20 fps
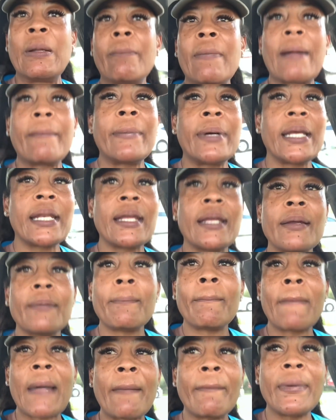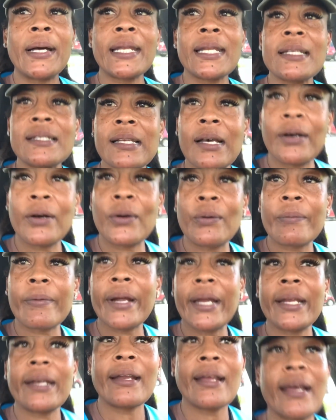in my money my money zone
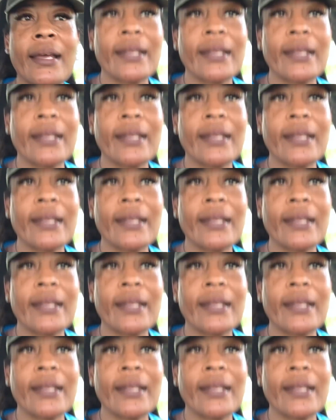right now,